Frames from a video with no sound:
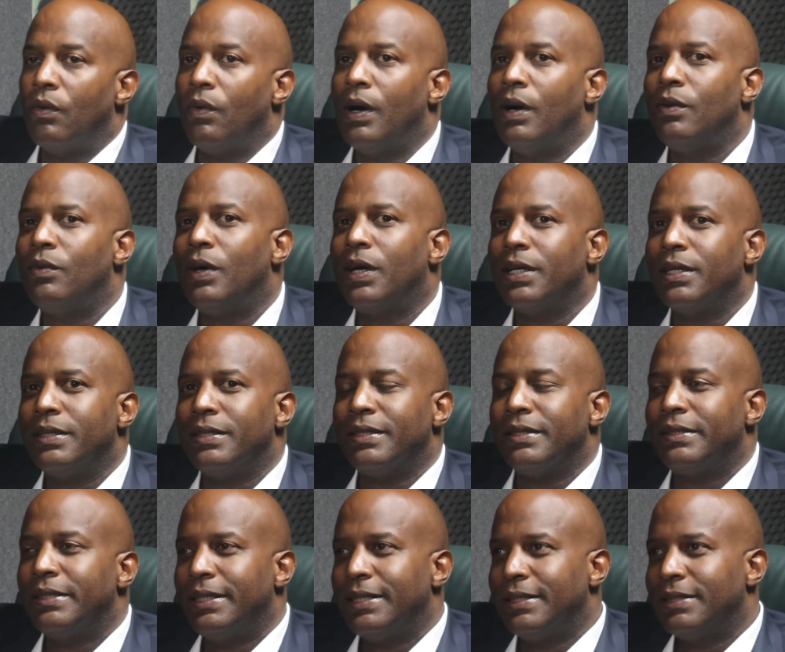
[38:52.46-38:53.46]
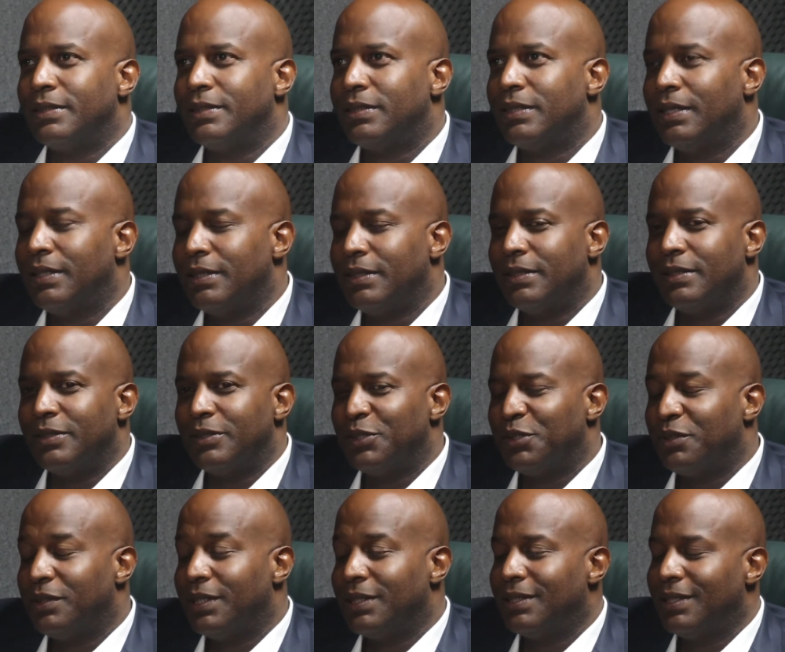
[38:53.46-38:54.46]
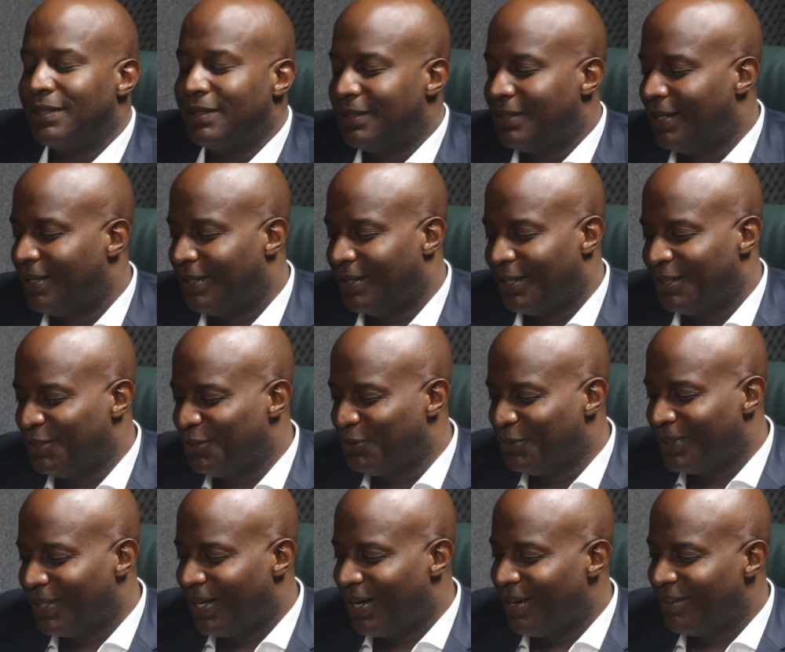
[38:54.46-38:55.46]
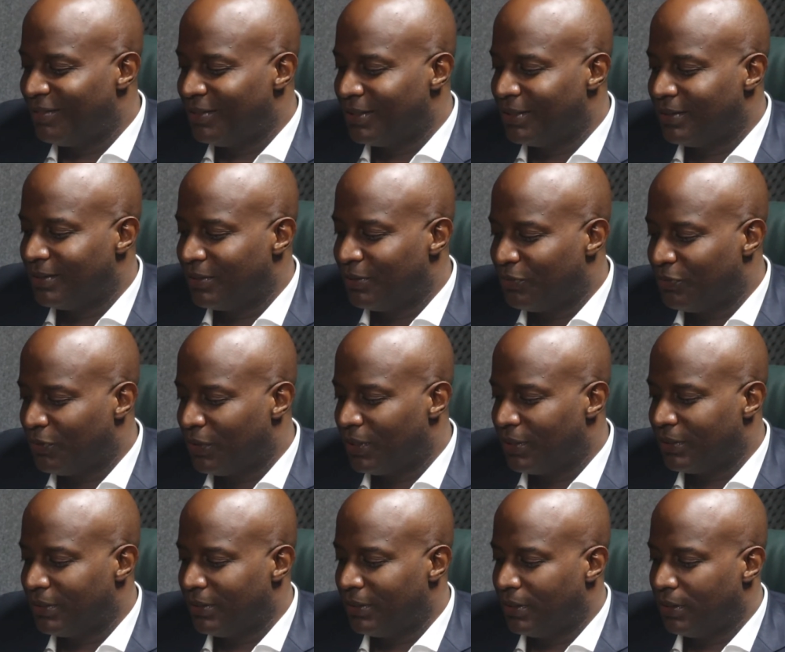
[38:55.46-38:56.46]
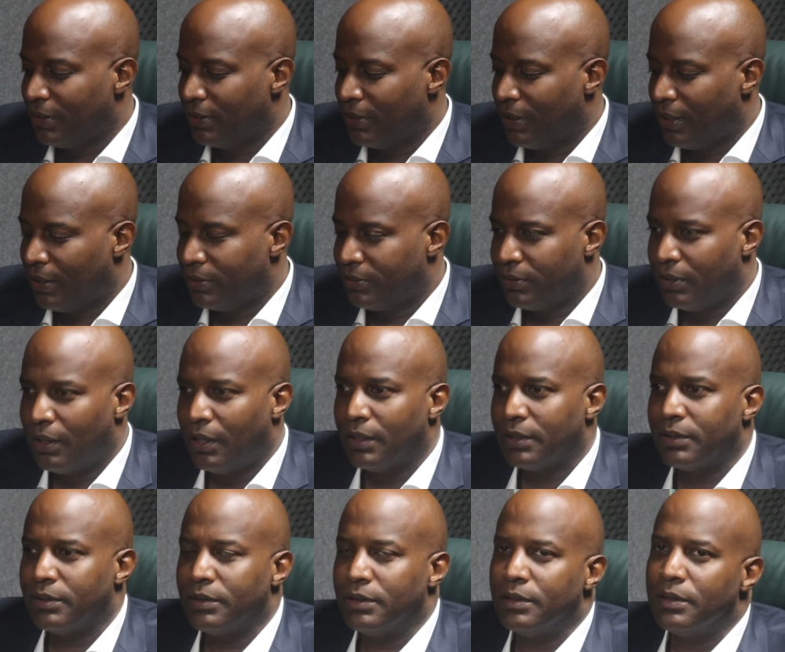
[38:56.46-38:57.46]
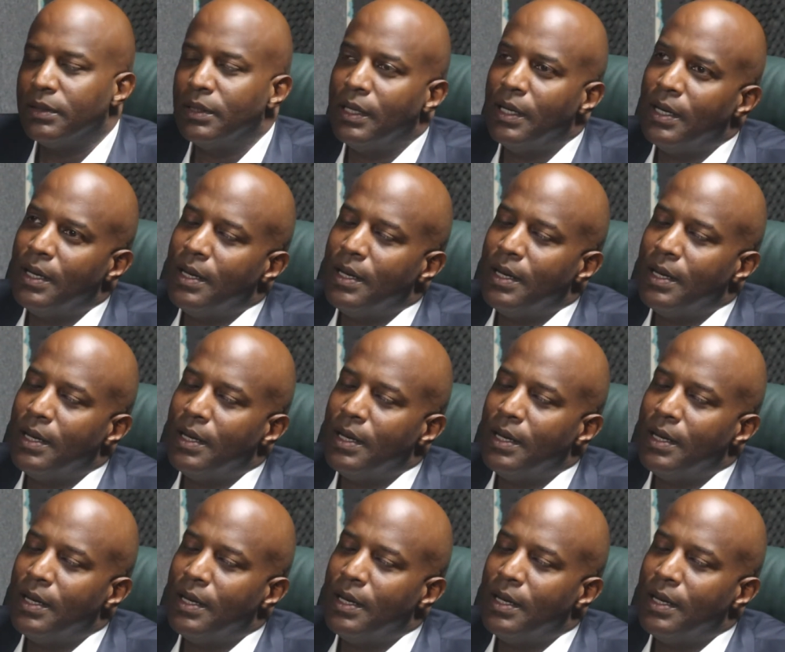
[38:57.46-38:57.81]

Well, one of the things, the greatest challenge we have is, the first thing I talk to